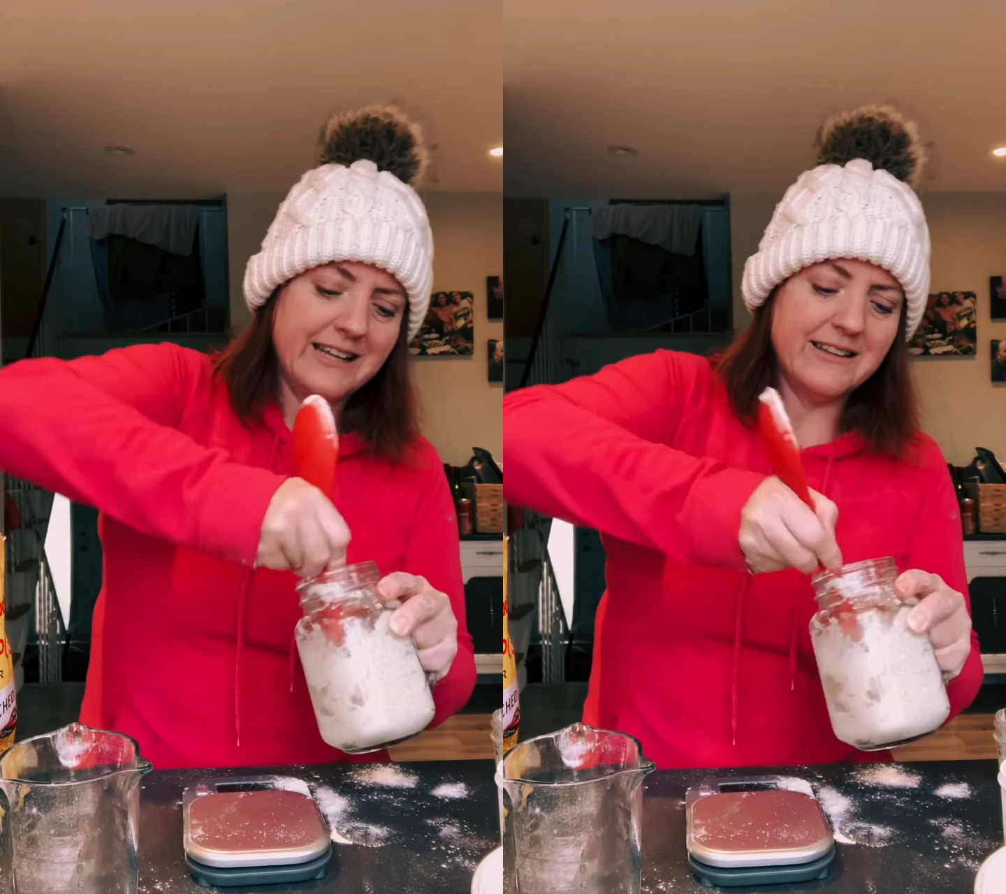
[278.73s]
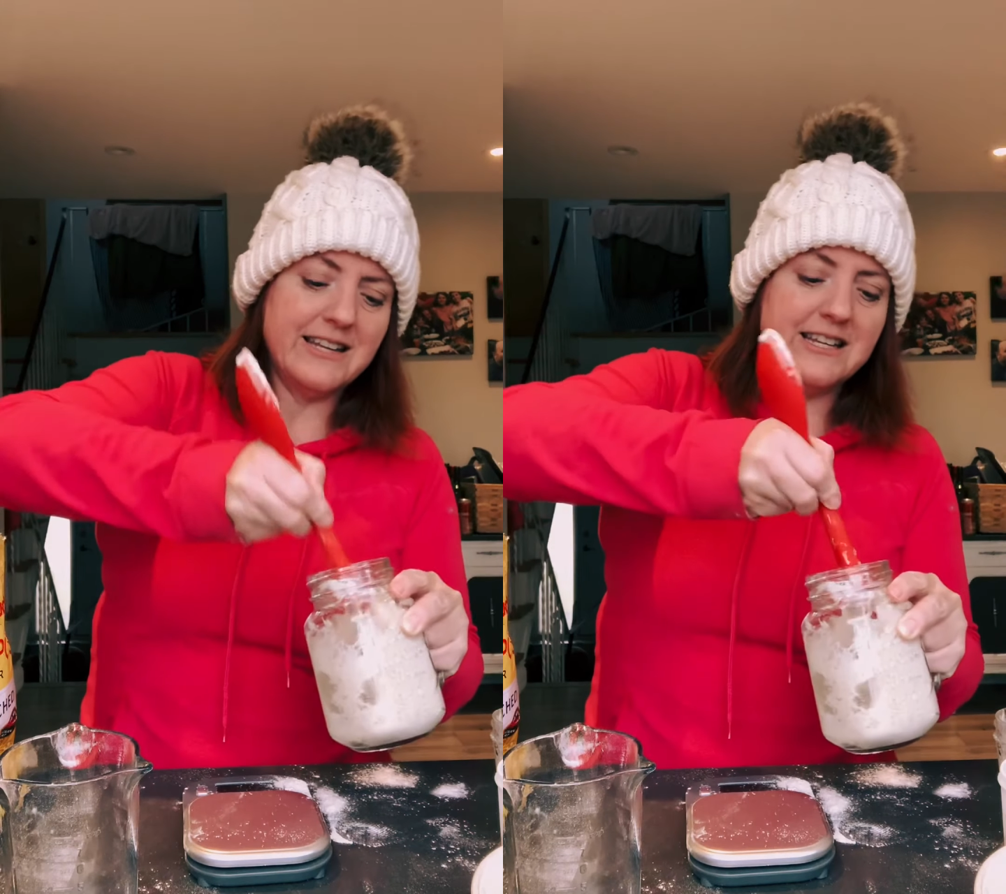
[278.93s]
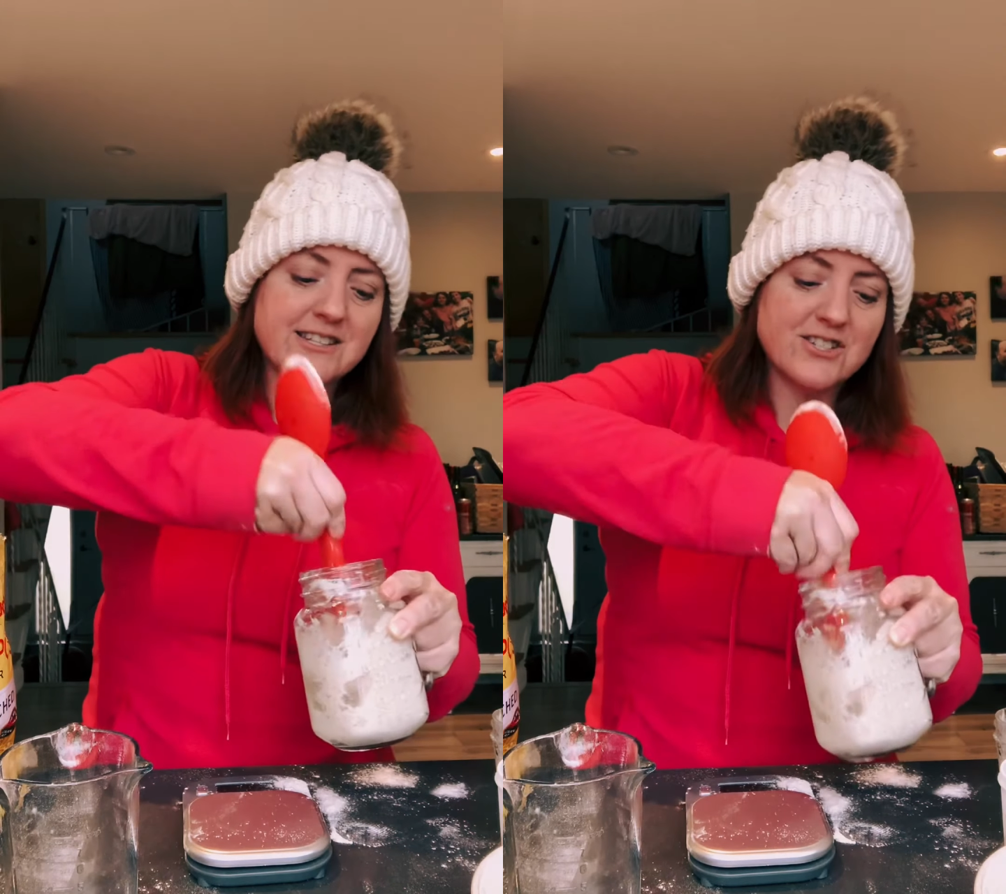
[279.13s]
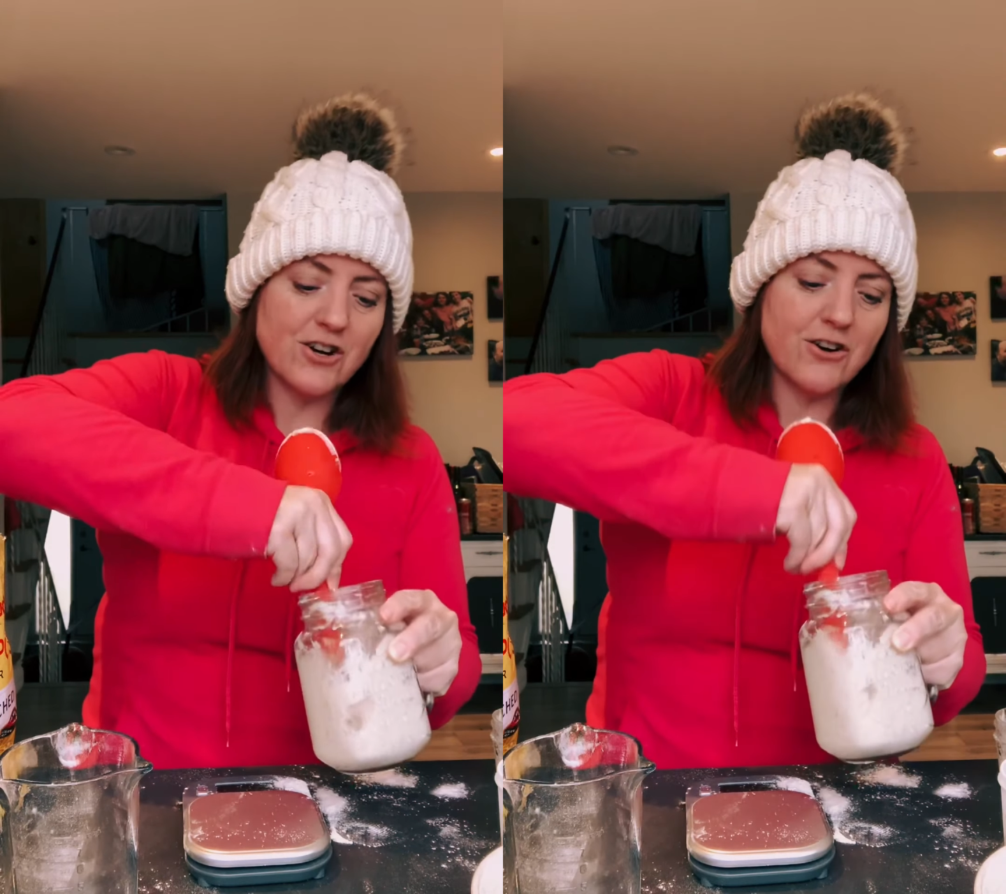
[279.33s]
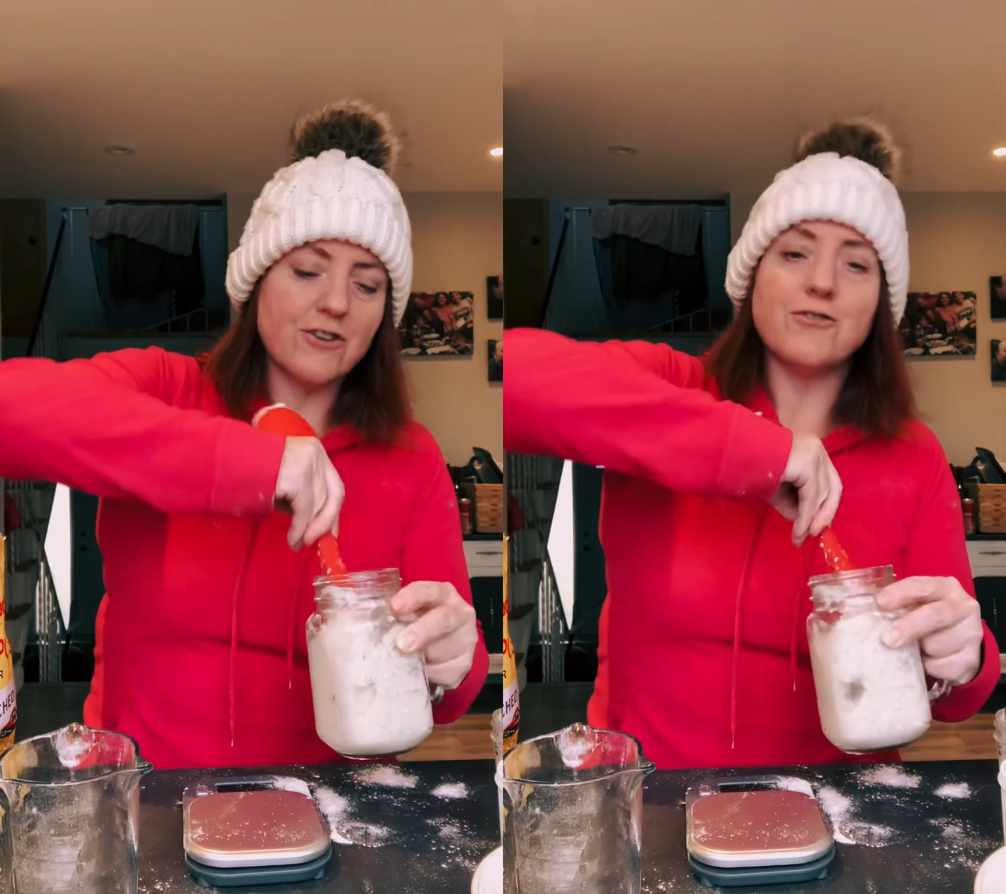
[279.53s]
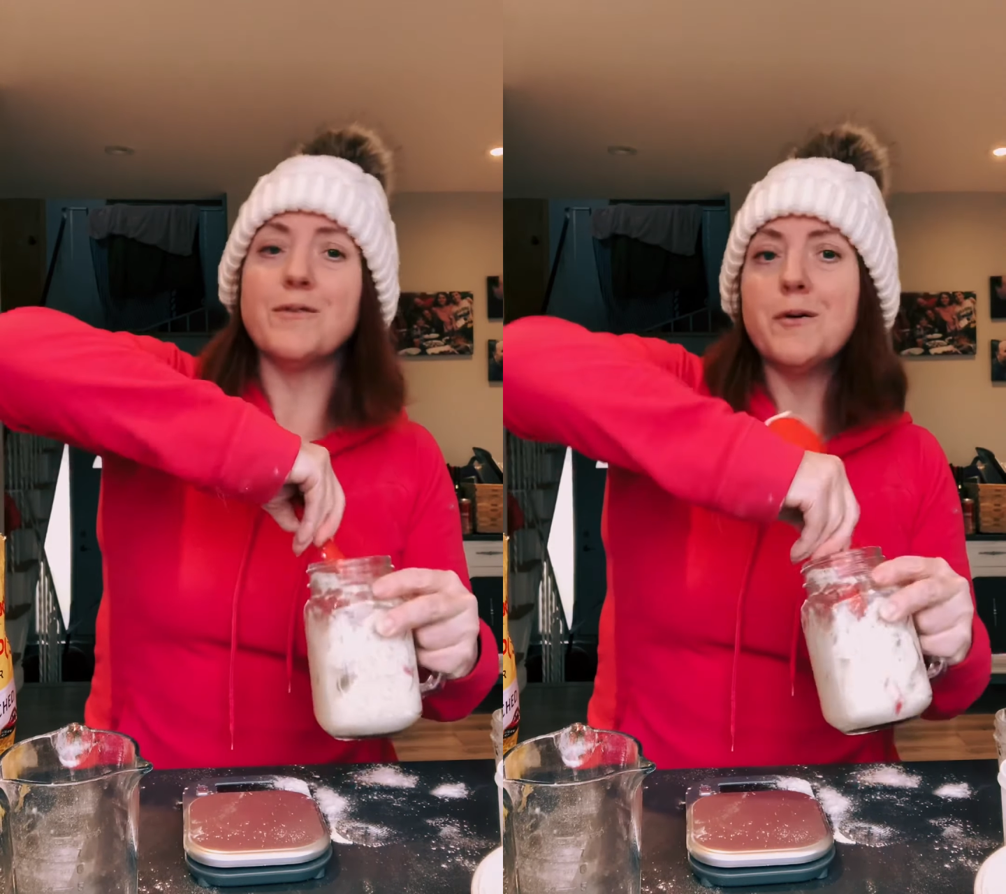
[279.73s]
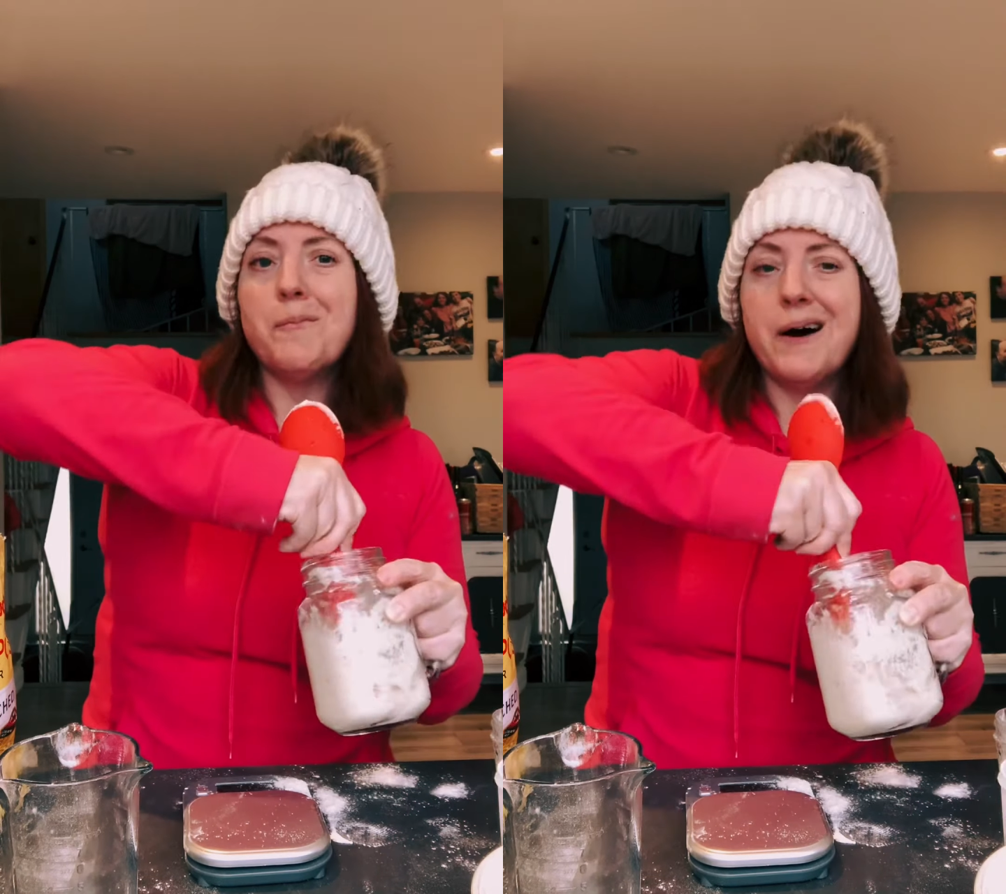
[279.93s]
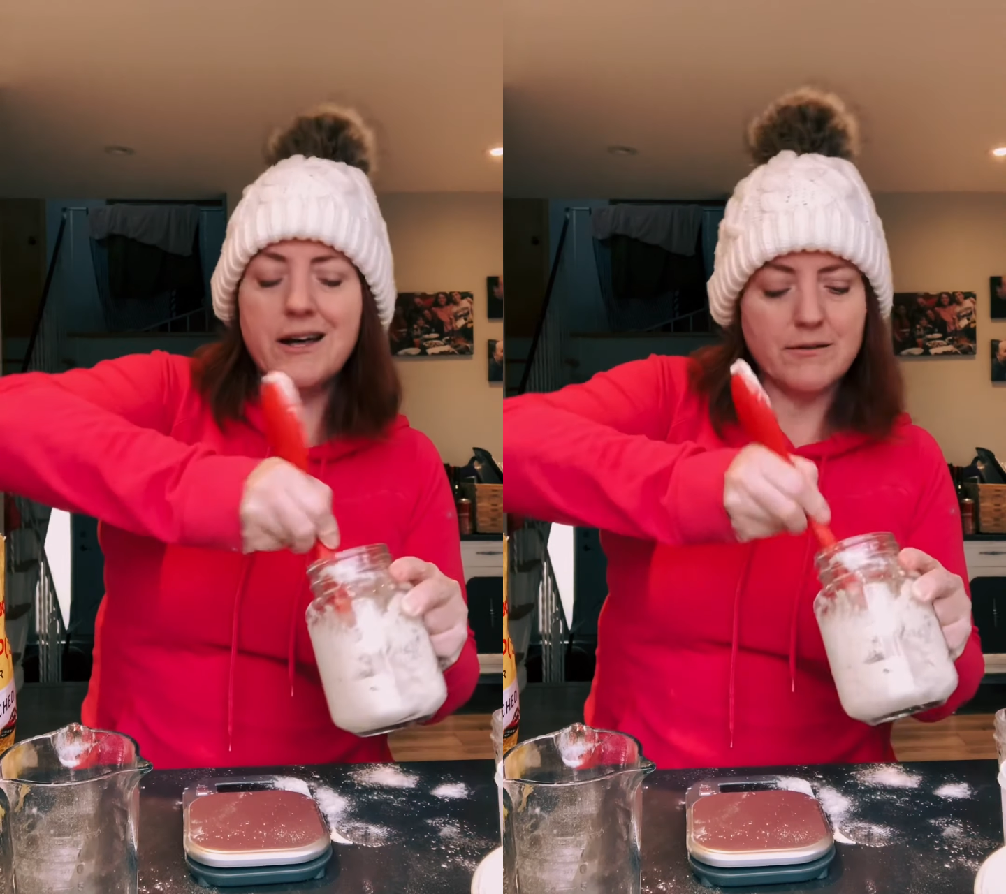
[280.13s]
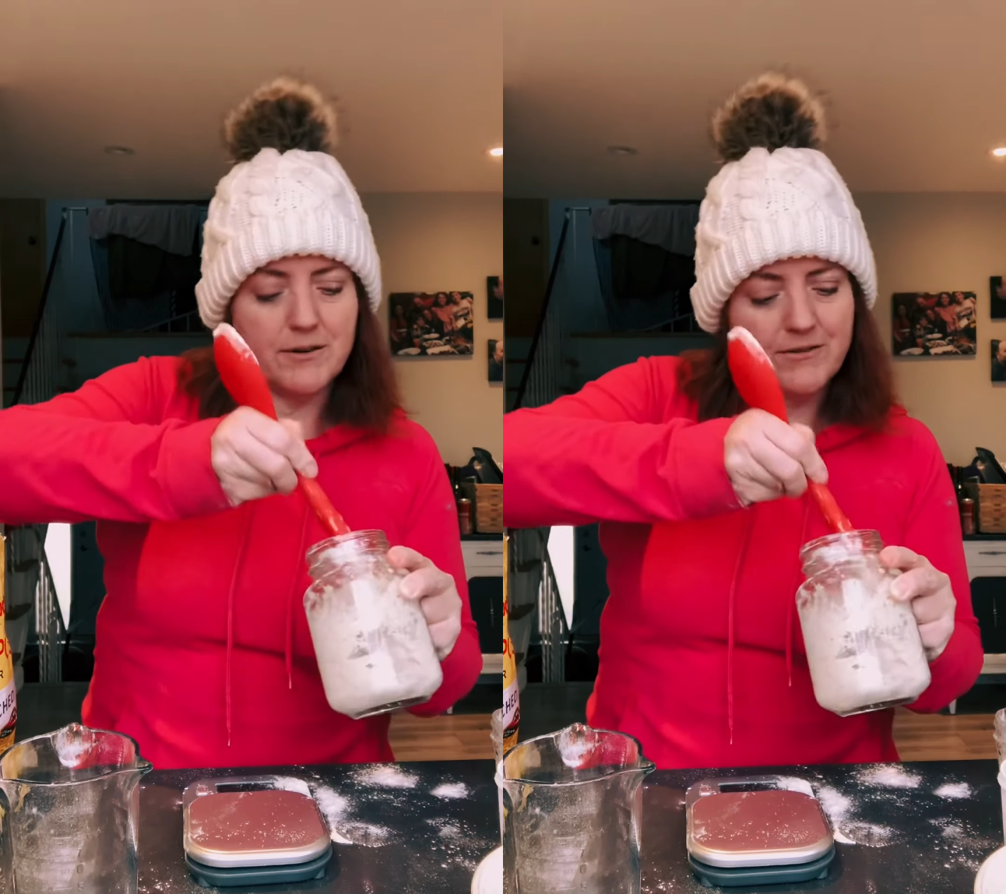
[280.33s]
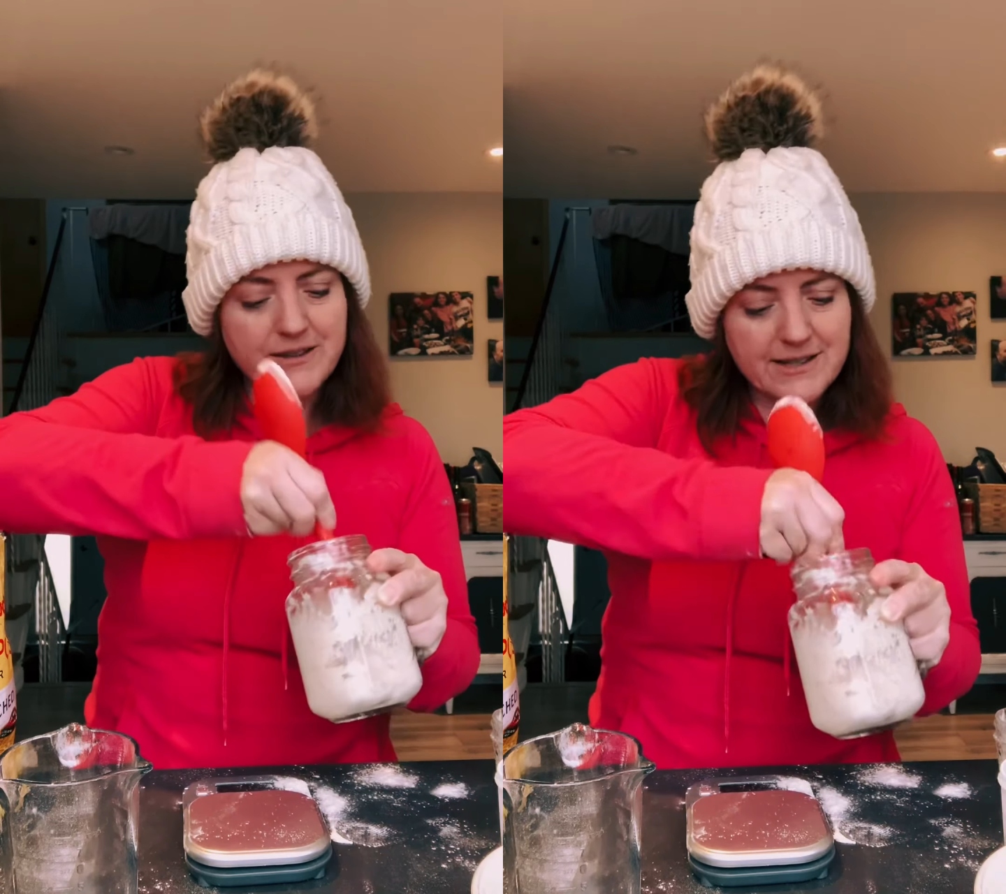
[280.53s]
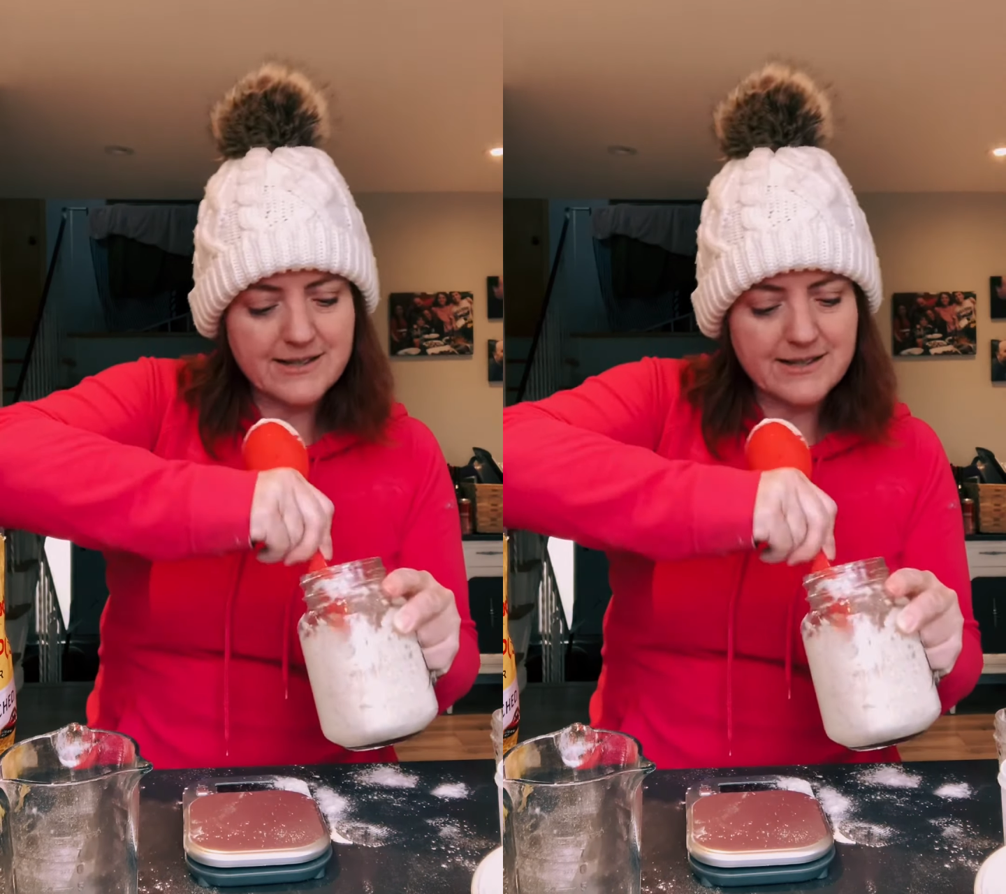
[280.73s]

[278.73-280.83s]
the starter from the bottom of this